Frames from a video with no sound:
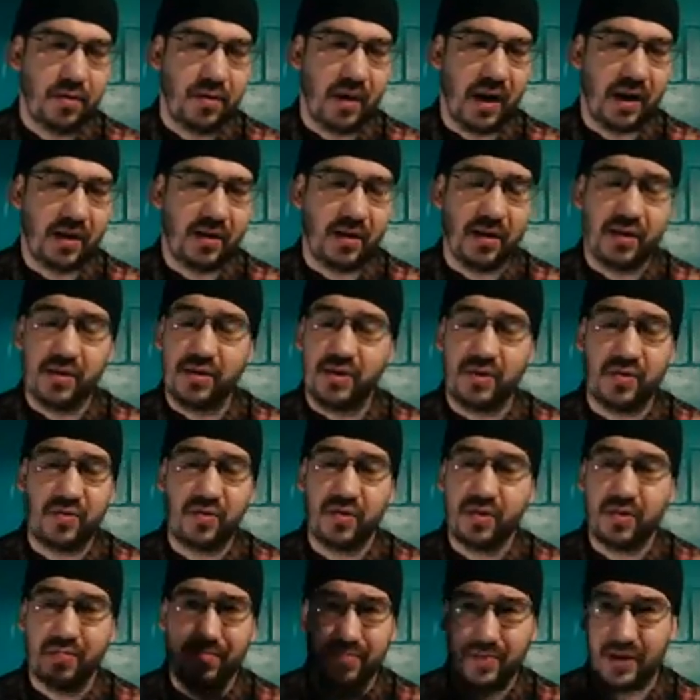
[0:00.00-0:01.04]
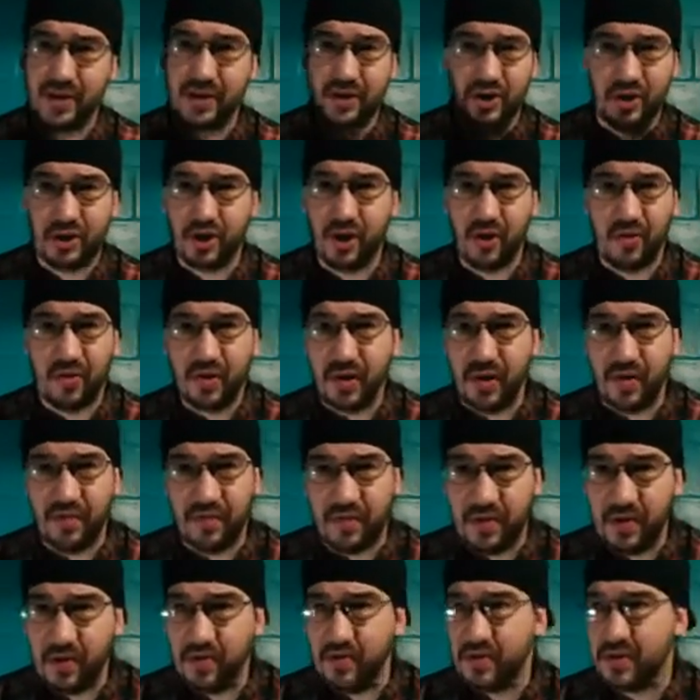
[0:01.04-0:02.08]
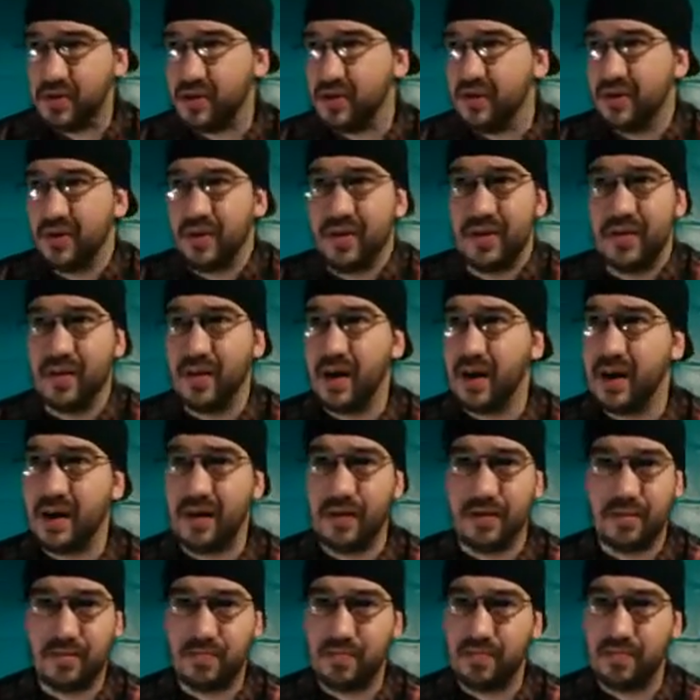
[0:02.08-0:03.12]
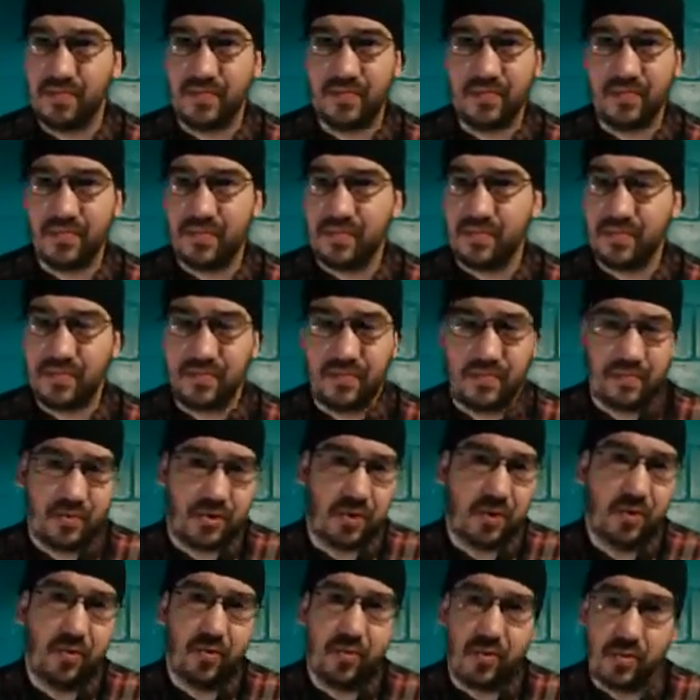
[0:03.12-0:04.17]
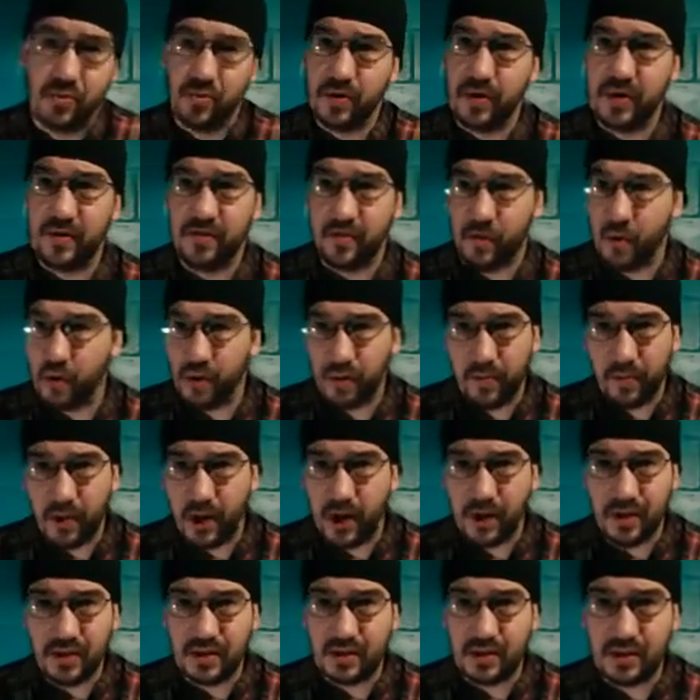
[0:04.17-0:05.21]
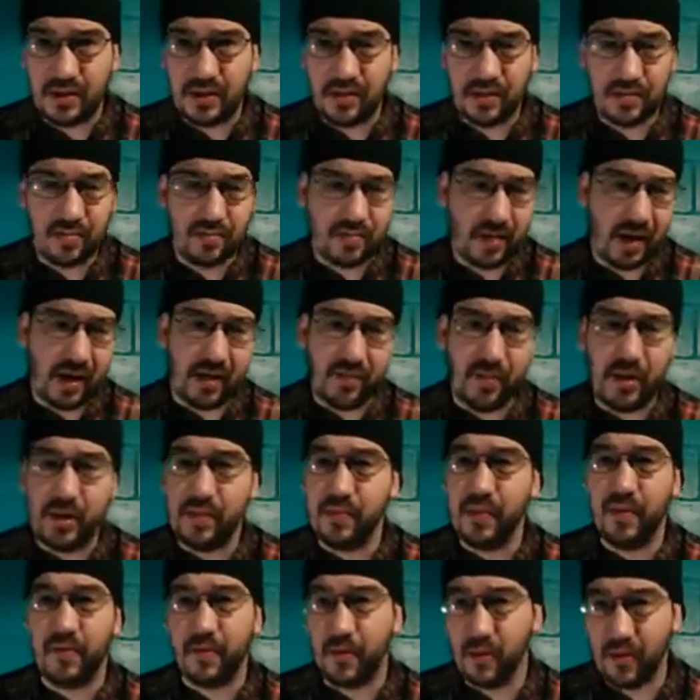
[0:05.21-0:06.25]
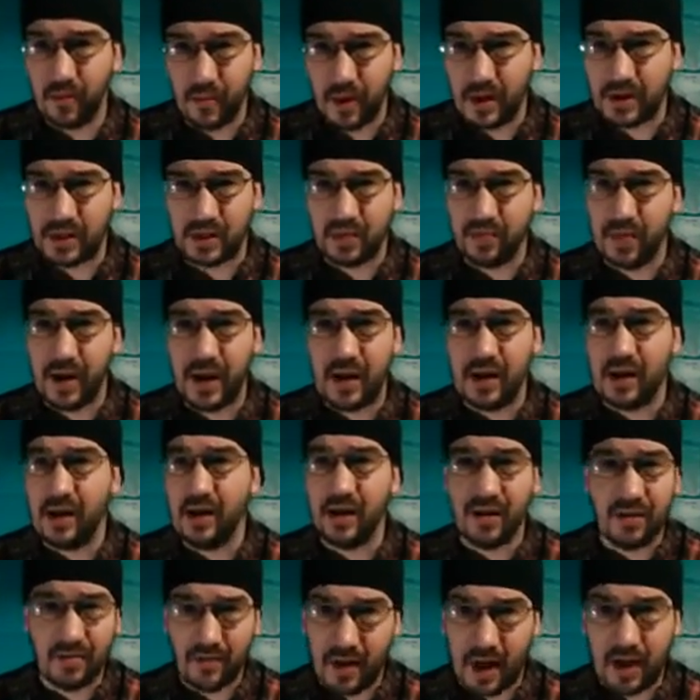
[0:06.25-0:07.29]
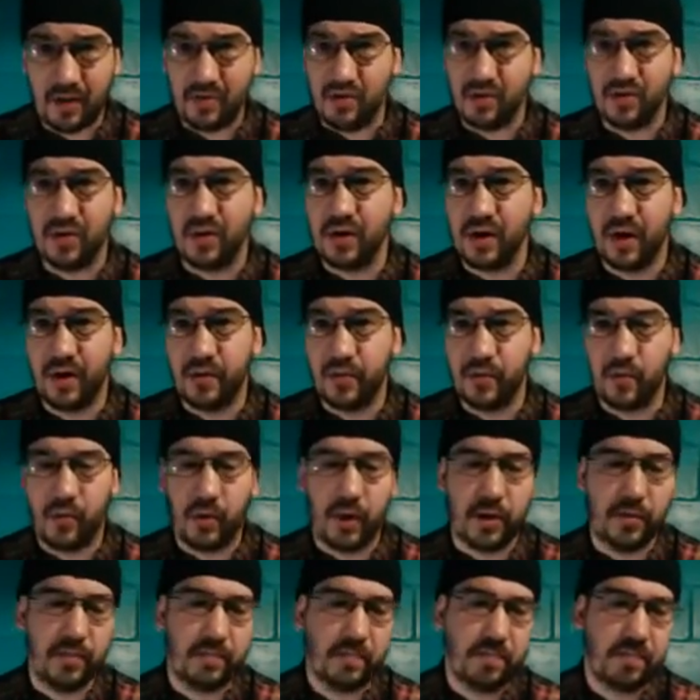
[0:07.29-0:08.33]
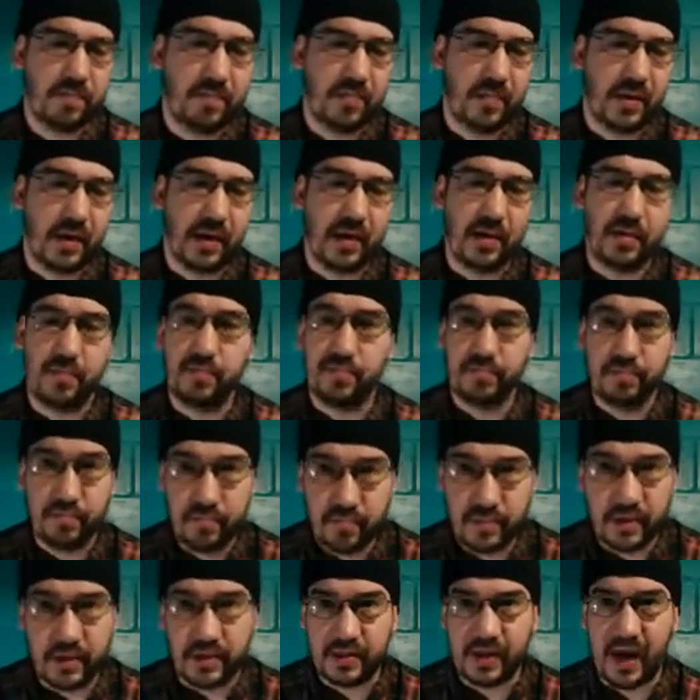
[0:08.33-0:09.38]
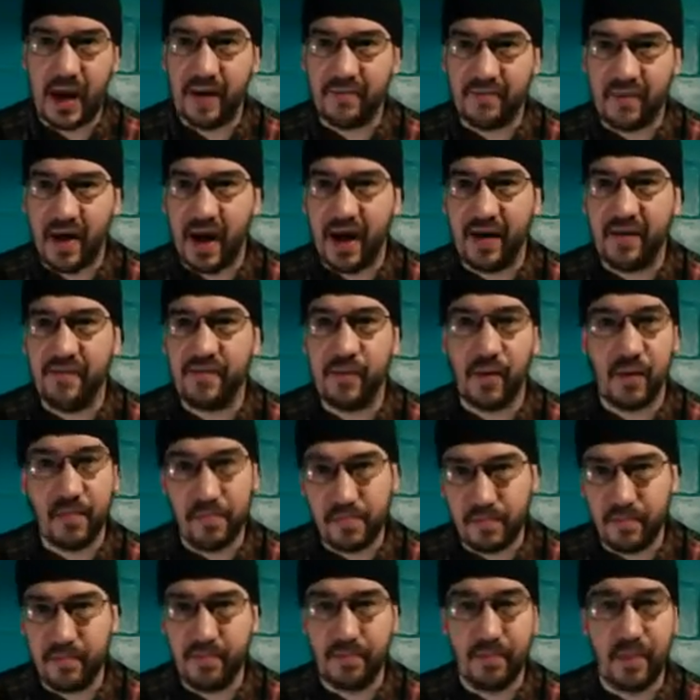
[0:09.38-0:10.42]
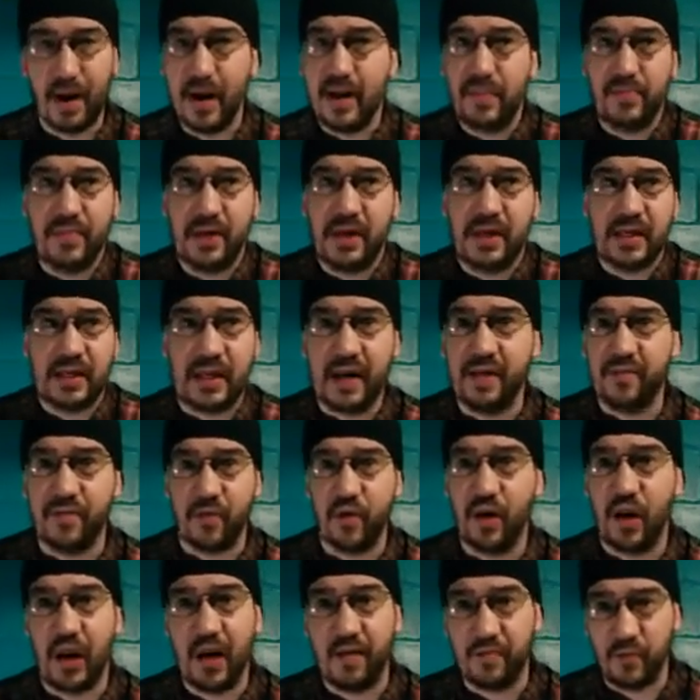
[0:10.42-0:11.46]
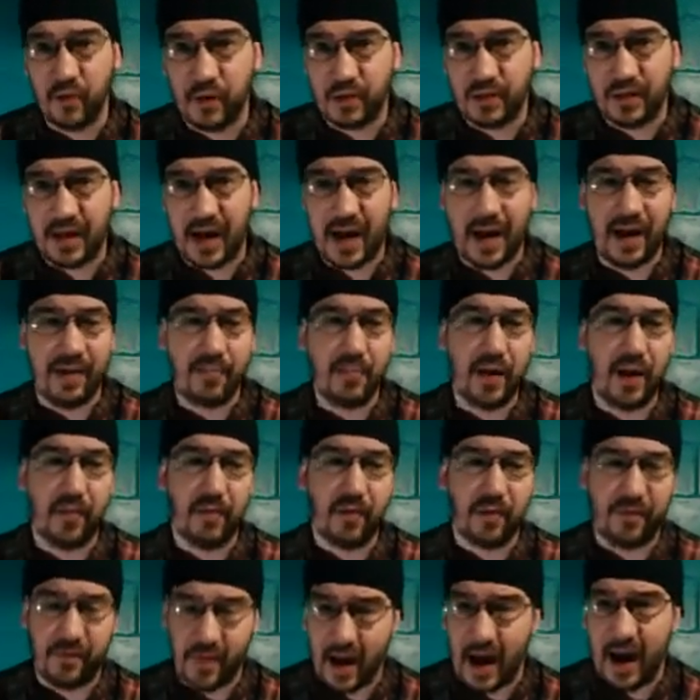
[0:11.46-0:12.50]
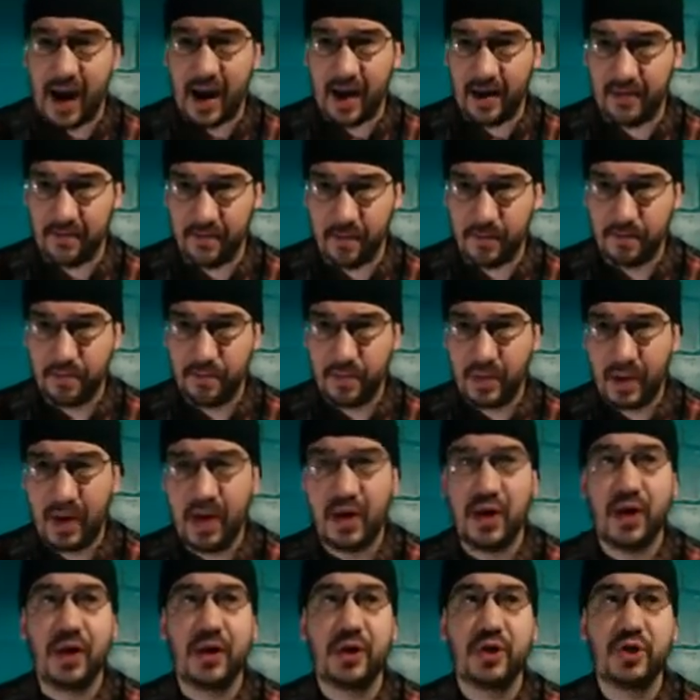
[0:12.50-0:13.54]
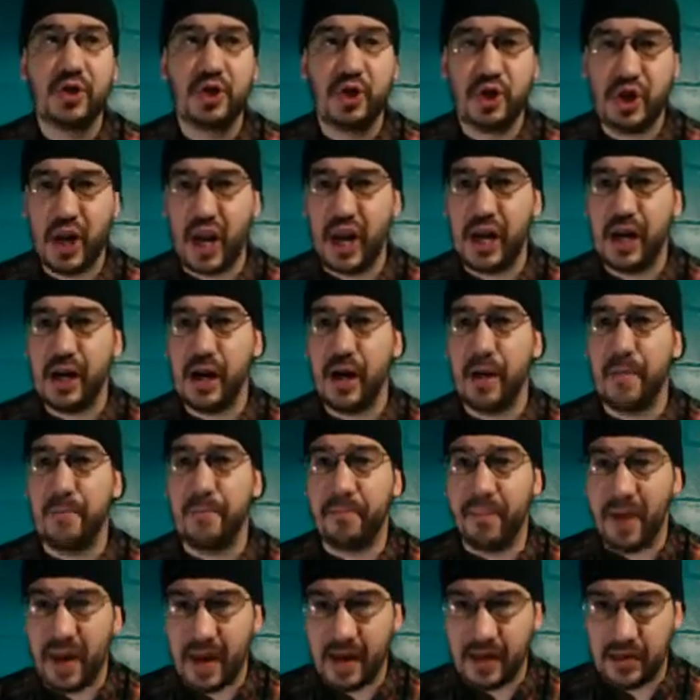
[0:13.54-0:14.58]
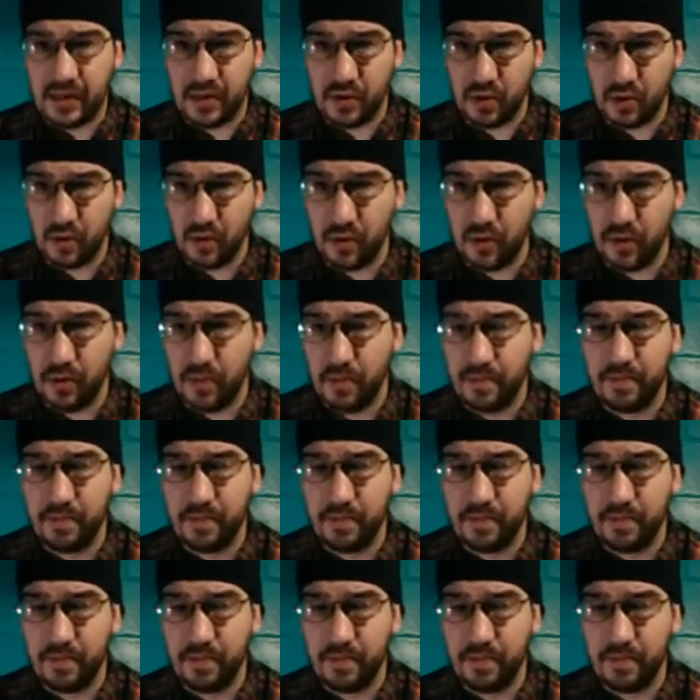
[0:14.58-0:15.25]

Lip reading: I could do this show in the future and like 2, 3, 4 months, maybe before WrestleMania, I'll do another one. And the top five might be different every time. Number five, Shayna Baszler.